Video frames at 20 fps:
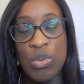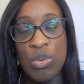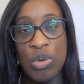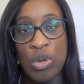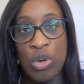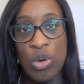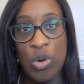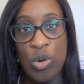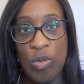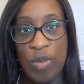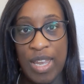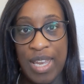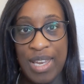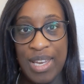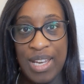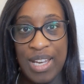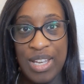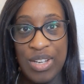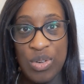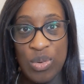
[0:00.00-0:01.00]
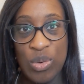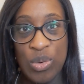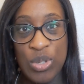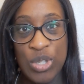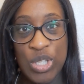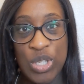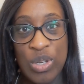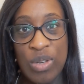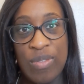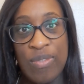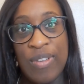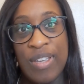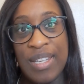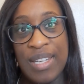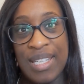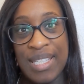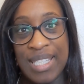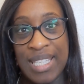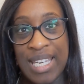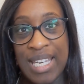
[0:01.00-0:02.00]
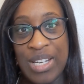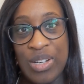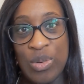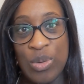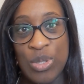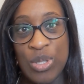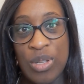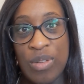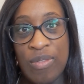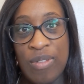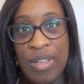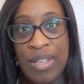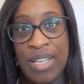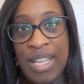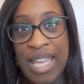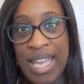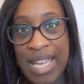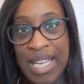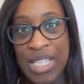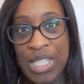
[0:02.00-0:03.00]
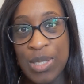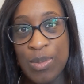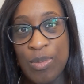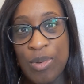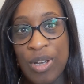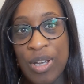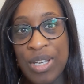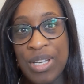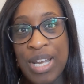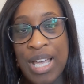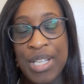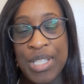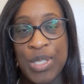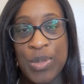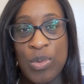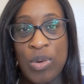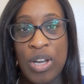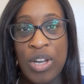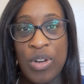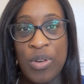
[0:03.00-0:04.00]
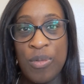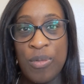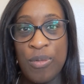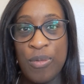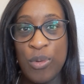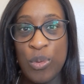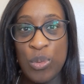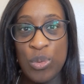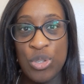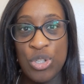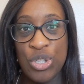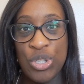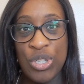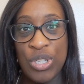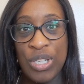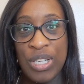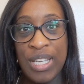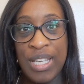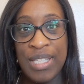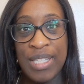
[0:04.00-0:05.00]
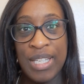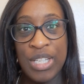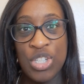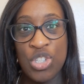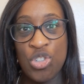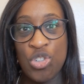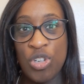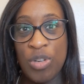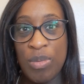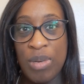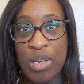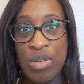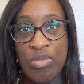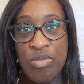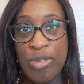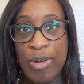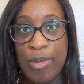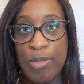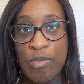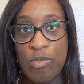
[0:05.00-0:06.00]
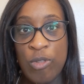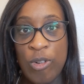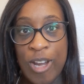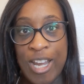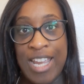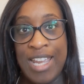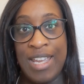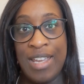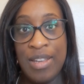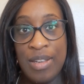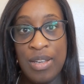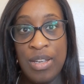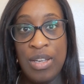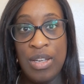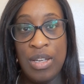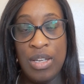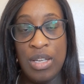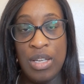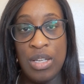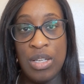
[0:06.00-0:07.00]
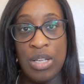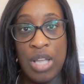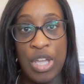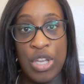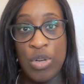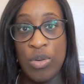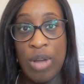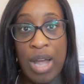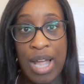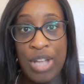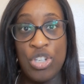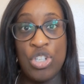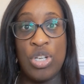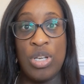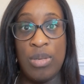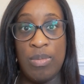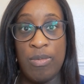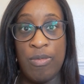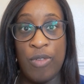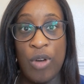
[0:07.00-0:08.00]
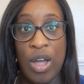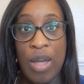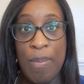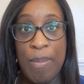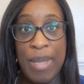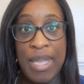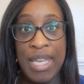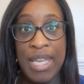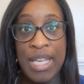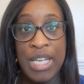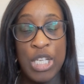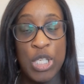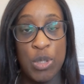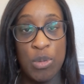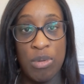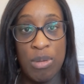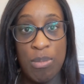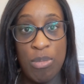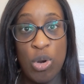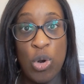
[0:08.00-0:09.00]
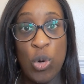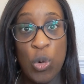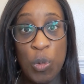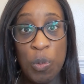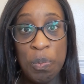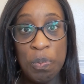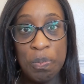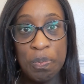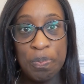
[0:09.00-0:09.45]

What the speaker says: chlorine can also affect the skin and also affect the eczema, and that's why unfortunately it's extremely rare that you actually find me in a swimming pool.